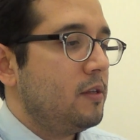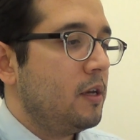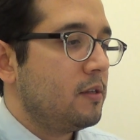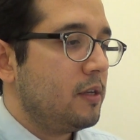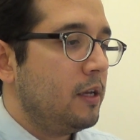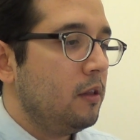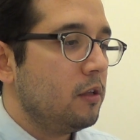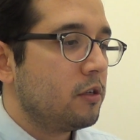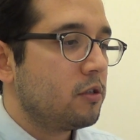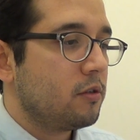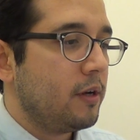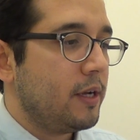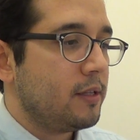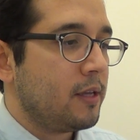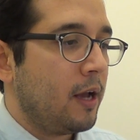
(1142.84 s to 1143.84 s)
says,
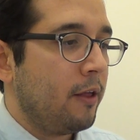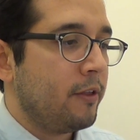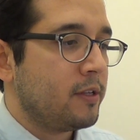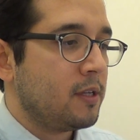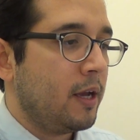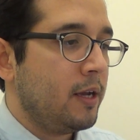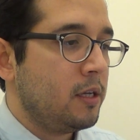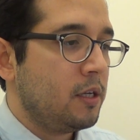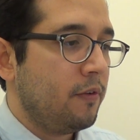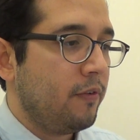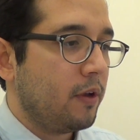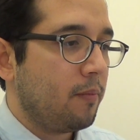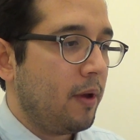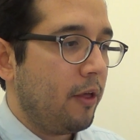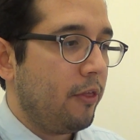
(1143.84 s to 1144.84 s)
illustrates how the
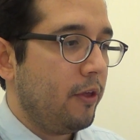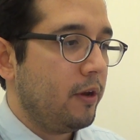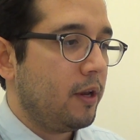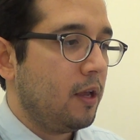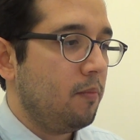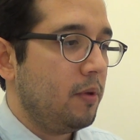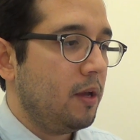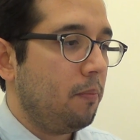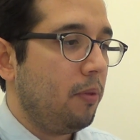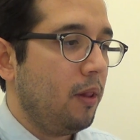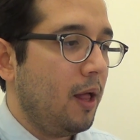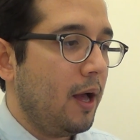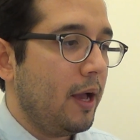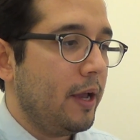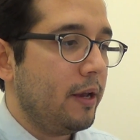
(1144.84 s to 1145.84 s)
scientific method can be
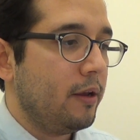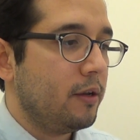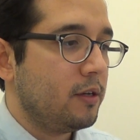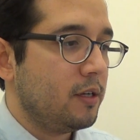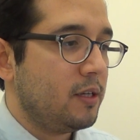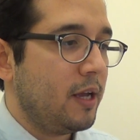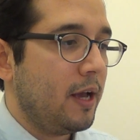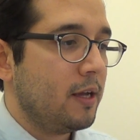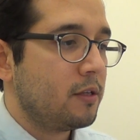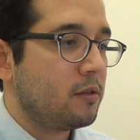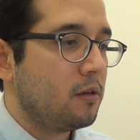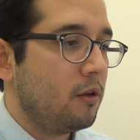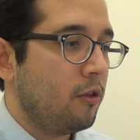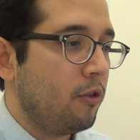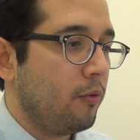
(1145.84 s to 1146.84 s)
applied to
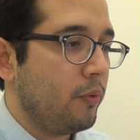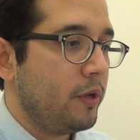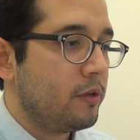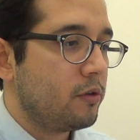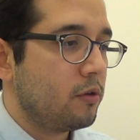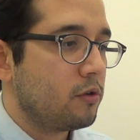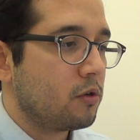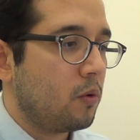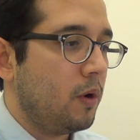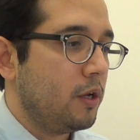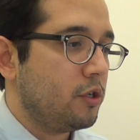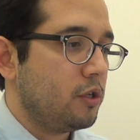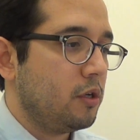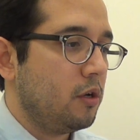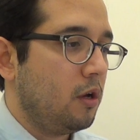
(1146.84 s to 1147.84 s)
test the research
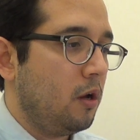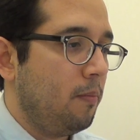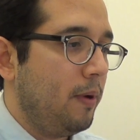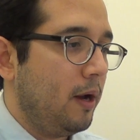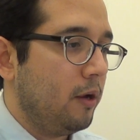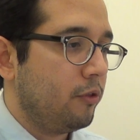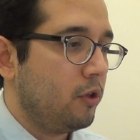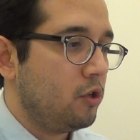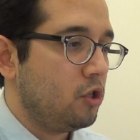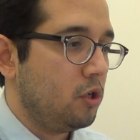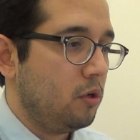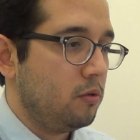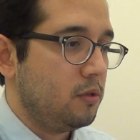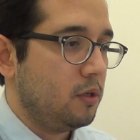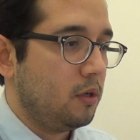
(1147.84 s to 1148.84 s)
question about the
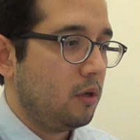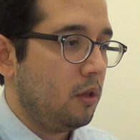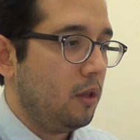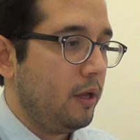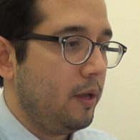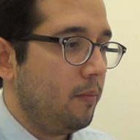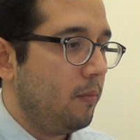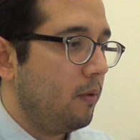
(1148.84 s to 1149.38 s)
chosen claim.